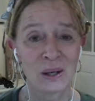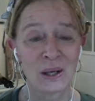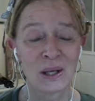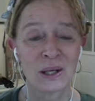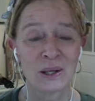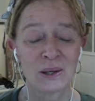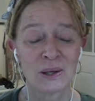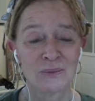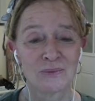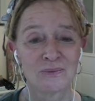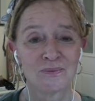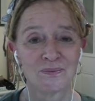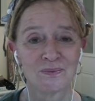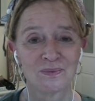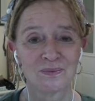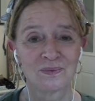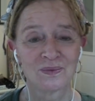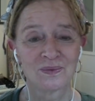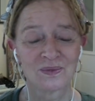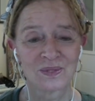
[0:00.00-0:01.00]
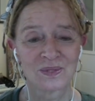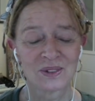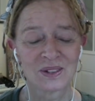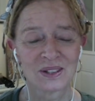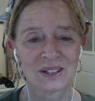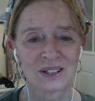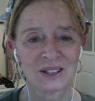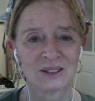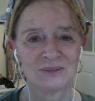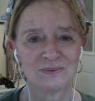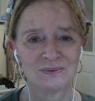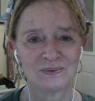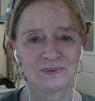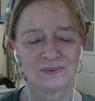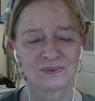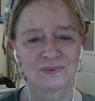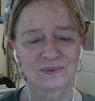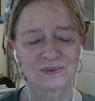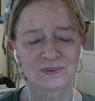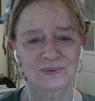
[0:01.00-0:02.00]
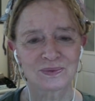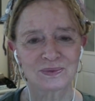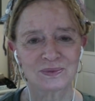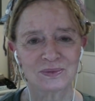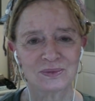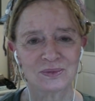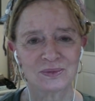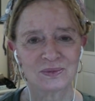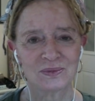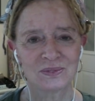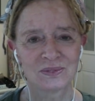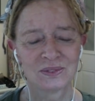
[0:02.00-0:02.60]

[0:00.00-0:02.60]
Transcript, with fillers: Or a kindness, a patience, a